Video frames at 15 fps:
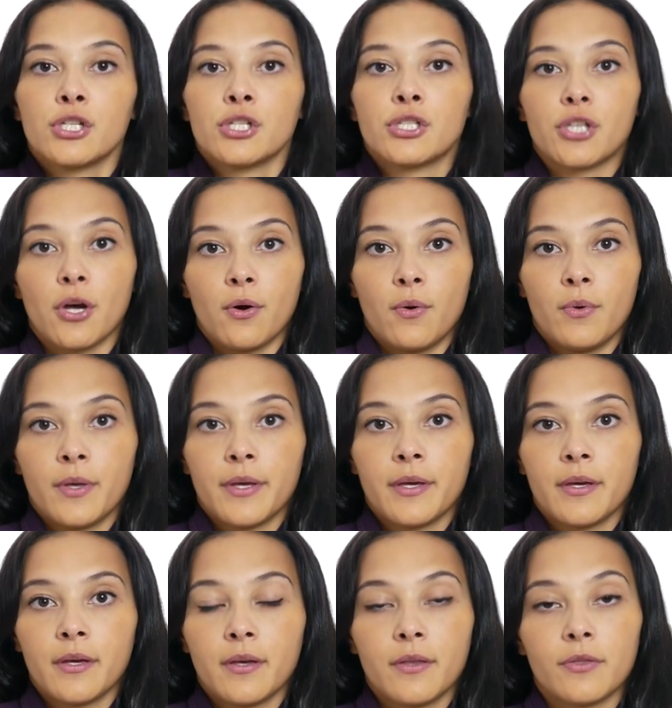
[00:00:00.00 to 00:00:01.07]
So
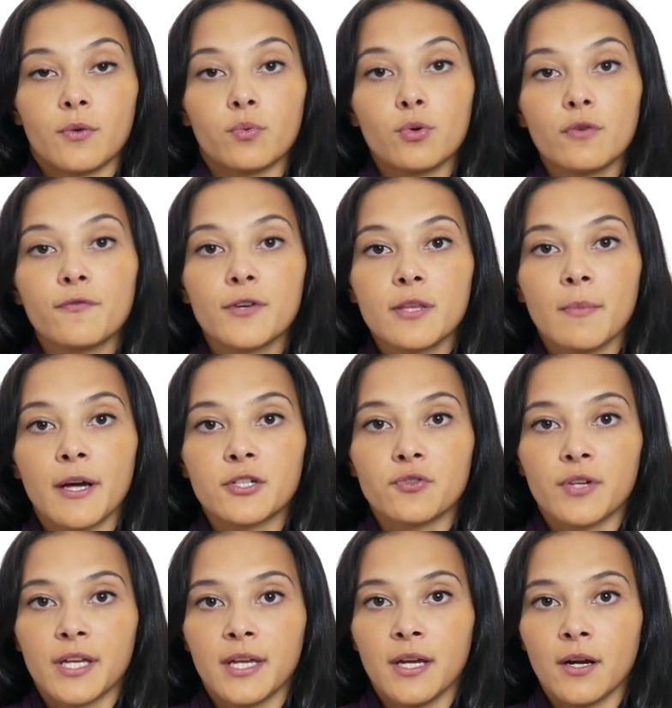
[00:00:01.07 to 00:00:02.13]
the rule for the
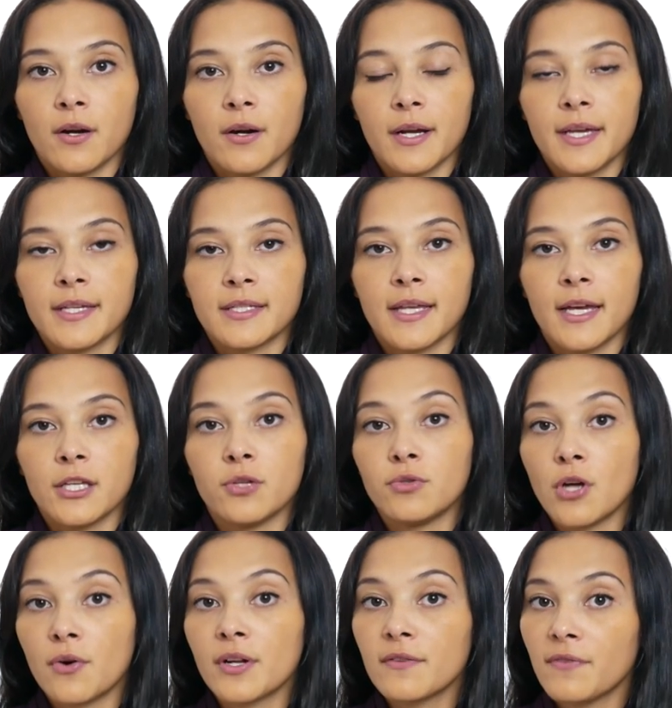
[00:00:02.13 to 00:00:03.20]
mantra here is that you
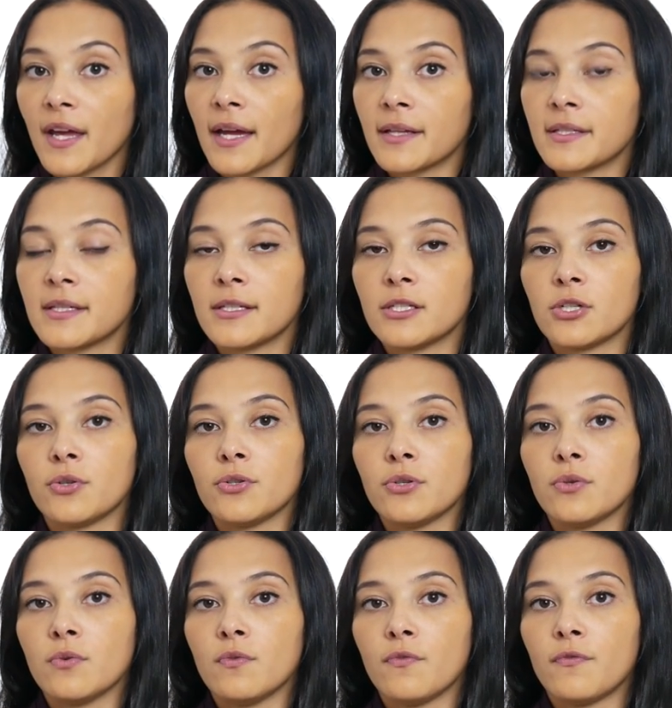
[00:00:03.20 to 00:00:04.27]
don't advance until
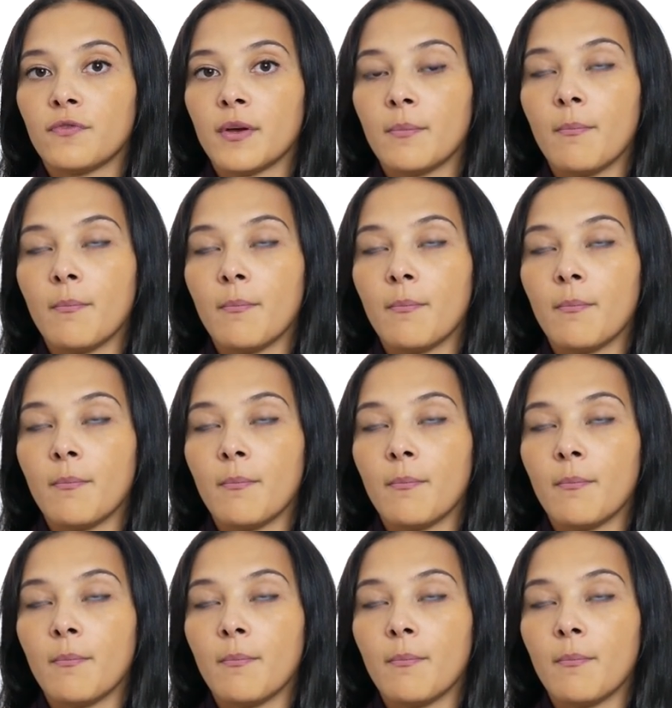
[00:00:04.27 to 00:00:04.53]
you've